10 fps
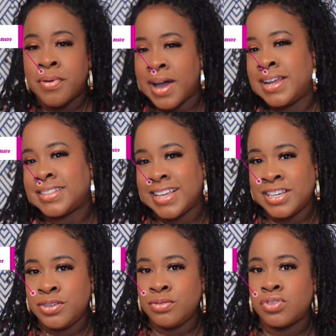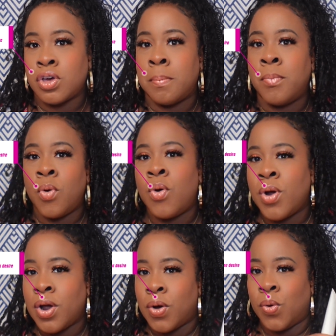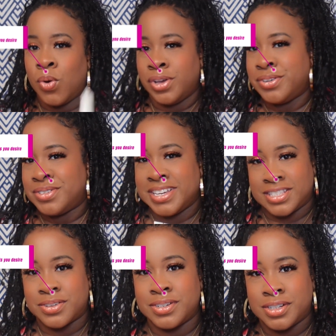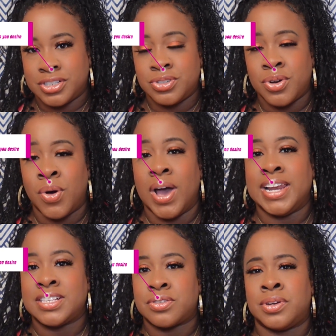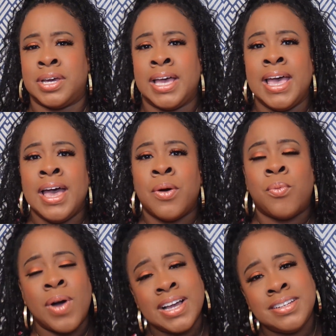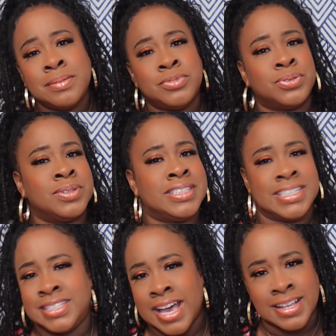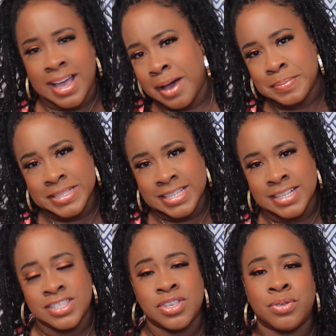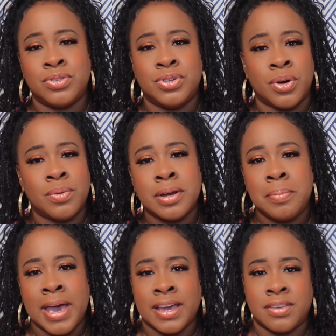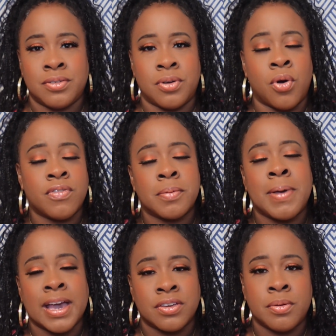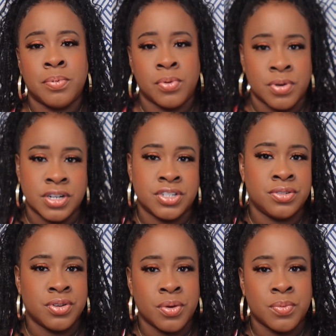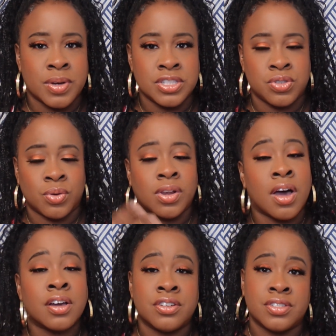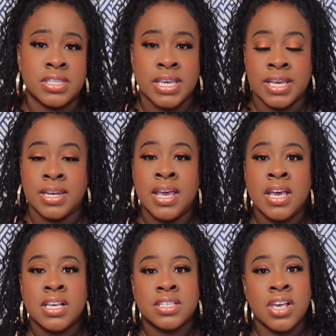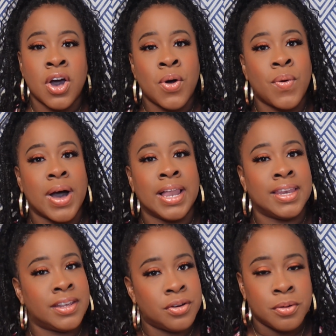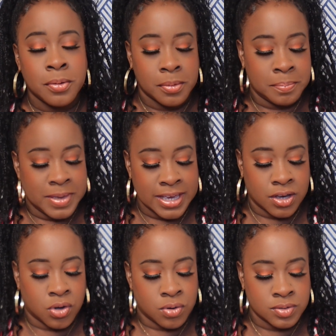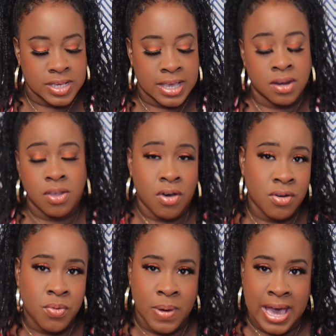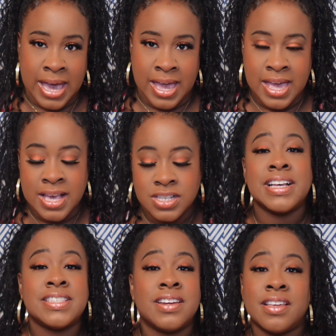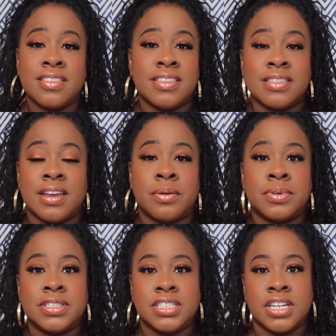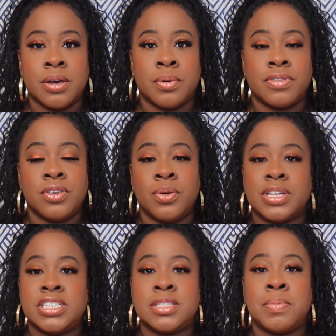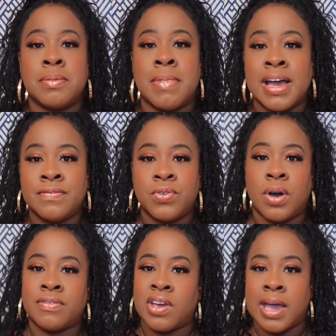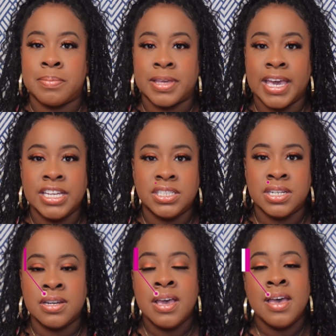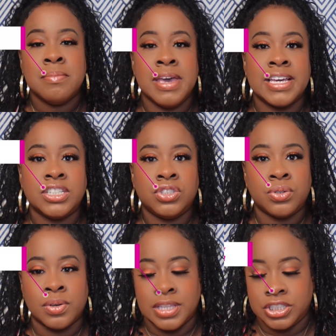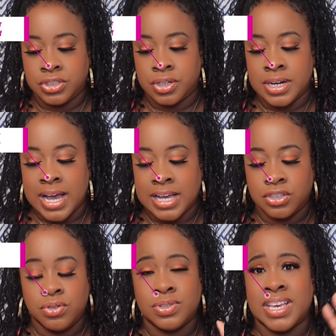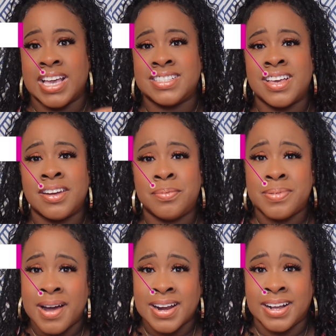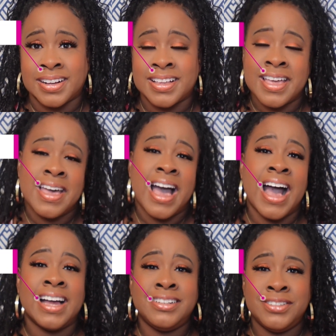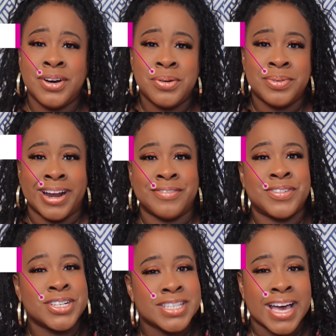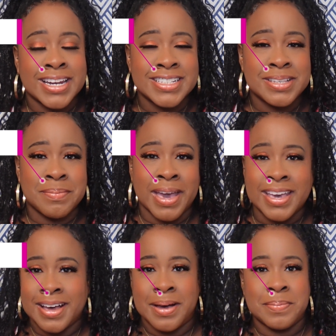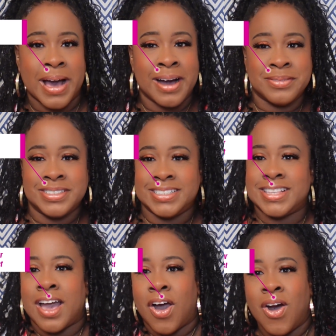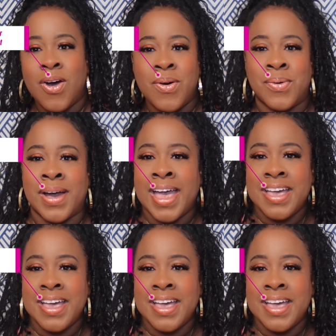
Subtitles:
product I use, the more oil it's going to control, and it's going to wind up doing the exact opposite. So you don't want to overpack your pores. You don't want to clog your skin. So a little bit goes a long way. That's another thing that I want to share with you, is just be mindful of your application, making sure that you're not using a ton of product. I know when I first got into makeup, I was just like, oh,